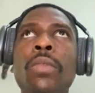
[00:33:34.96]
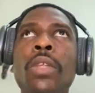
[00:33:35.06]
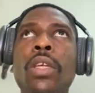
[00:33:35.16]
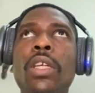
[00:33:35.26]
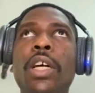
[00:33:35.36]

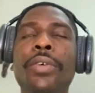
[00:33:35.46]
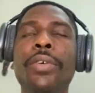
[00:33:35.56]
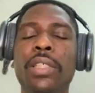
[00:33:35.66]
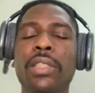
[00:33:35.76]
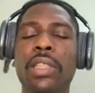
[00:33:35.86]
in that
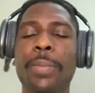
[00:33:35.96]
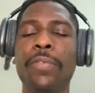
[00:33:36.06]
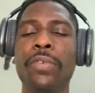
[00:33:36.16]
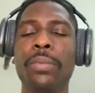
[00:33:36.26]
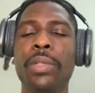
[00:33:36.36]
regard, and apart
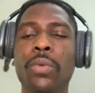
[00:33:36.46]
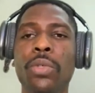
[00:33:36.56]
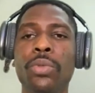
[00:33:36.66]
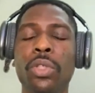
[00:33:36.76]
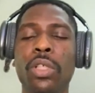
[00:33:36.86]
from that, when
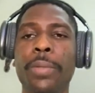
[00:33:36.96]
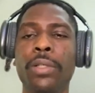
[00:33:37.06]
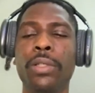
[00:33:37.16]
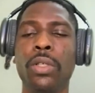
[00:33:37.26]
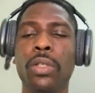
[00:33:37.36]
we talk
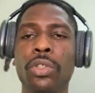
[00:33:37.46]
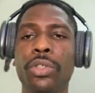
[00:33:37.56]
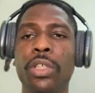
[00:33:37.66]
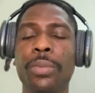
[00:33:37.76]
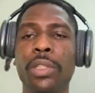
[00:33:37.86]
about the
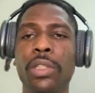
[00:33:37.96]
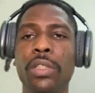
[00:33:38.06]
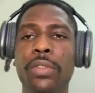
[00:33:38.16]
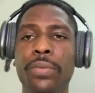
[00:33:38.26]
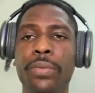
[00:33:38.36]
cultural
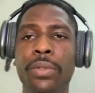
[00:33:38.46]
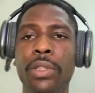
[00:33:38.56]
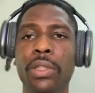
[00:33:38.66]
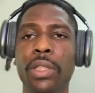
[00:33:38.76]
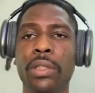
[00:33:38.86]
beliefs, for
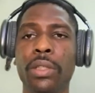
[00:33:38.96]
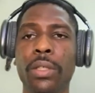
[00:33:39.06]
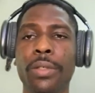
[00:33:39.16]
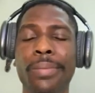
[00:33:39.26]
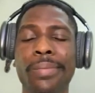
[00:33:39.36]
instance,
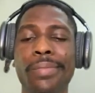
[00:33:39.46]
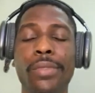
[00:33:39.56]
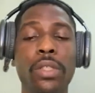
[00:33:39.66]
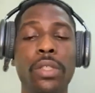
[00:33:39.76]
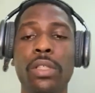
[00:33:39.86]

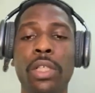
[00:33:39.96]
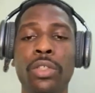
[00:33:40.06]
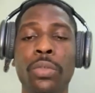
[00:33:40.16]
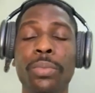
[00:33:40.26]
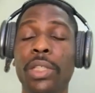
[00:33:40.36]
there's
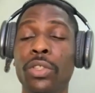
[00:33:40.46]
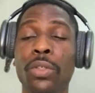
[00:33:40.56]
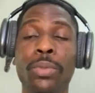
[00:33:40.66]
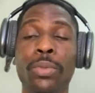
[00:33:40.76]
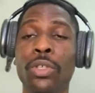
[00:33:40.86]

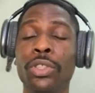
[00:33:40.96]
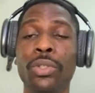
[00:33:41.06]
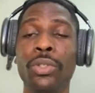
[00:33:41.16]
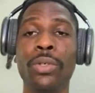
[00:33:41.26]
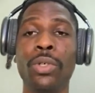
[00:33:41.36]
some
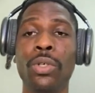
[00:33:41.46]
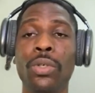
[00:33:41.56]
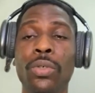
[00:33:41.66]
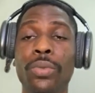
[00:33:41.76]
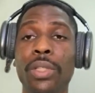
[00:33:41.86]
cultural
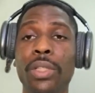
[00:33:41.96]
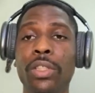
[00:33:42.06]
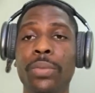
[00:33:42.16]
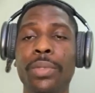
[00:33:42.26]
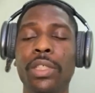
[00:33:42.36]
or
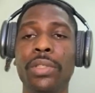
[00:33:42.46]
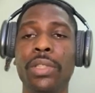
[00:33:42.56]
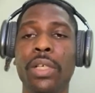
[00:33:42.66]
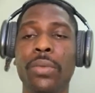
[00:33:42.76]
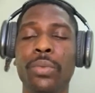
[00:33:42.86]
religious beliefs
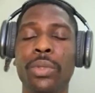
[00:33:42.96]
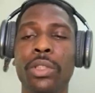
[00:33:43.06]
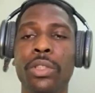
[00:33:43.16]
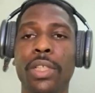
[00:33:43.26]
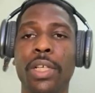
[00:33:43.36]
that we
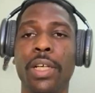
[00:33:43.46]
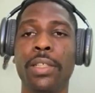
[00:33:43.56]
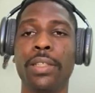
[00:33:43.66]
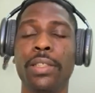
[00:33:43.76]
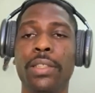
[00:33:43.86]
just
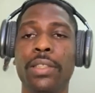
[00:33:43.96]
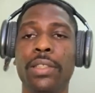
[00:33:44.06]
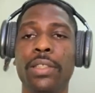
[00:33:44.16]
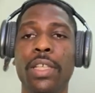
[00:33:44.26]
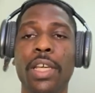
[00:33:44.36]
can't
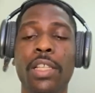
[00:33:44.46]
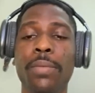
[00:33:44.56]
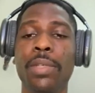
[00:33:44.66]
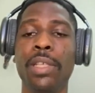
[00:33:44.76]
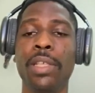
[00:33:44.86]

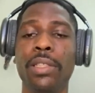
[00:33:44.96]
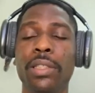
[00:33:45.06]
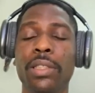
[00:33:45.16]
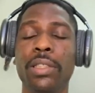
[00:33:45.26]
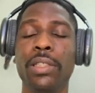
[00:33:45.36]

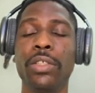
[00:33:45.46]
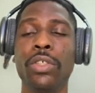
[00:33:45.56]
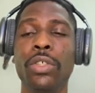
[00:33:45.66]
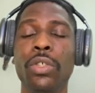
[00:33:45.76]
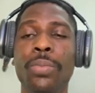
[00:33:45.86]
eliminate,
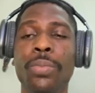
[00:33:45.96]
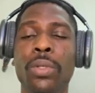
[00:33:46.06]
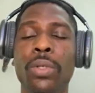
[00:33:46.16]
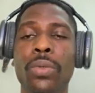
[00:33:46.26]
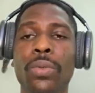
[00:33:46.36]
but